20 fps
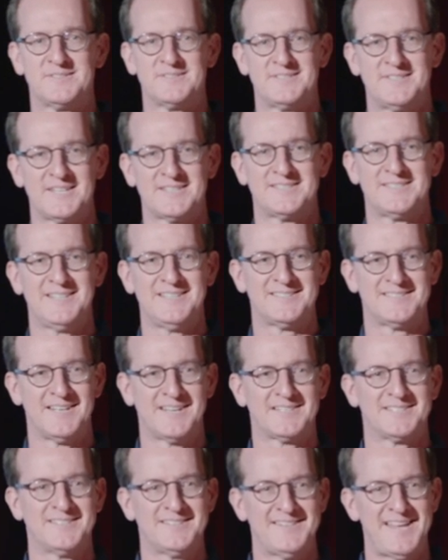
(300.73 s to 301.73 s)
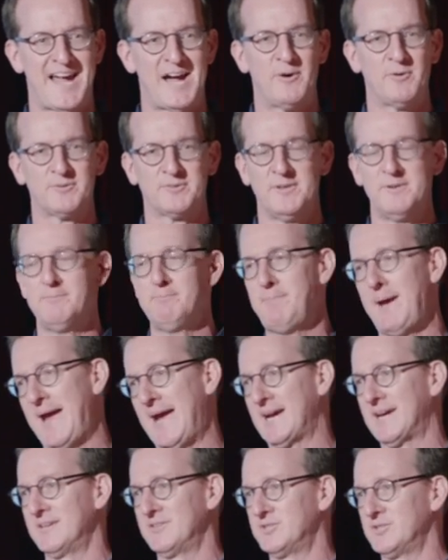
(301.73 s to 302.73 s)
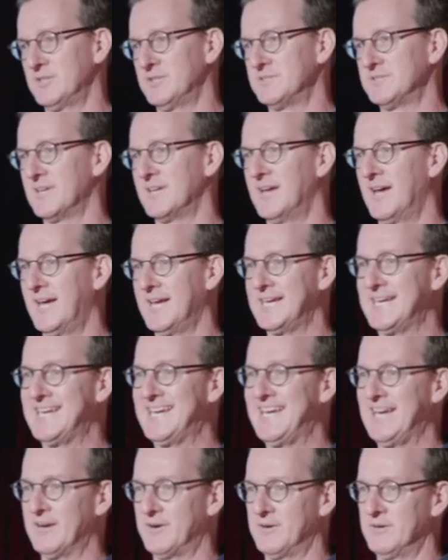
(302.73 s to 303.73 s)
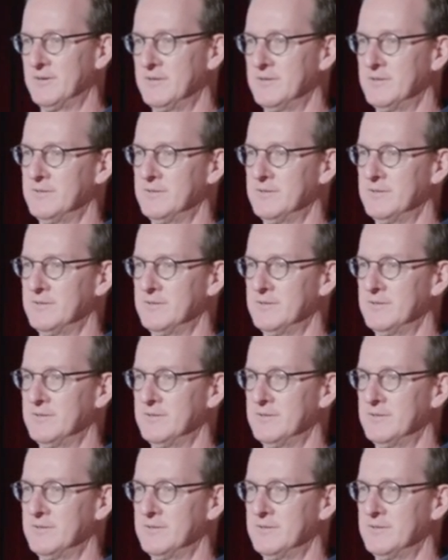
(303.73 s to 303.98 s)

sixty-six thousand packages a year.